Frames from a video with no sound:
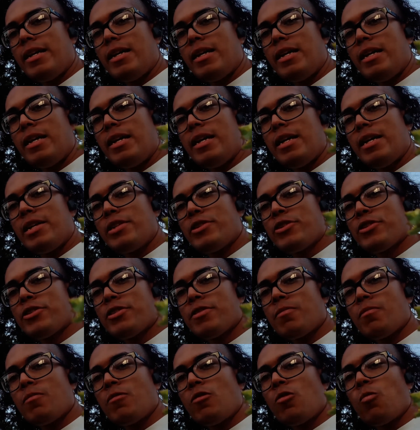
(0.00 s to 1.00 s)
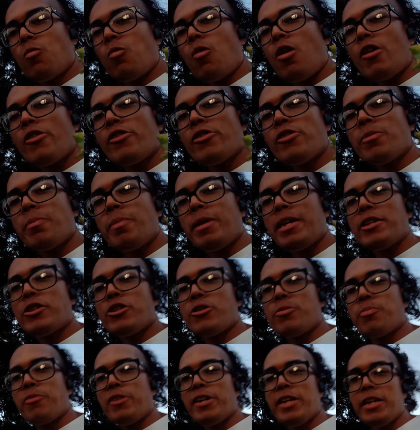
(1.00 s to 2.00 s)
It's watered by
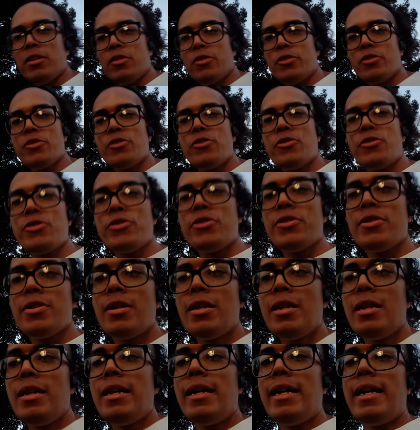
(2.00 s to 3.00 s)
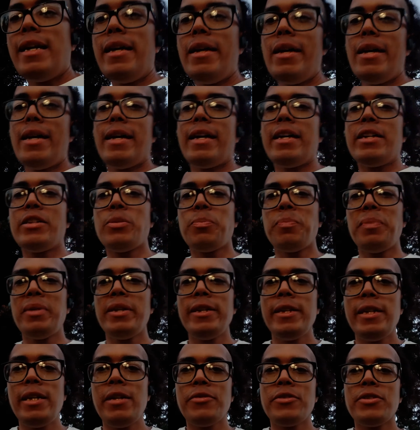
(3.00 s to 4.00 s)
sprinklers. It gets
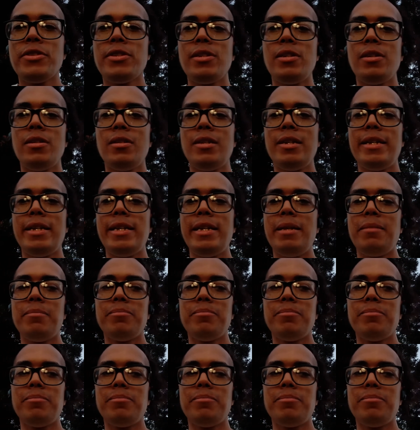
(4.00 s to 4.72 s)
plenty of sunlight.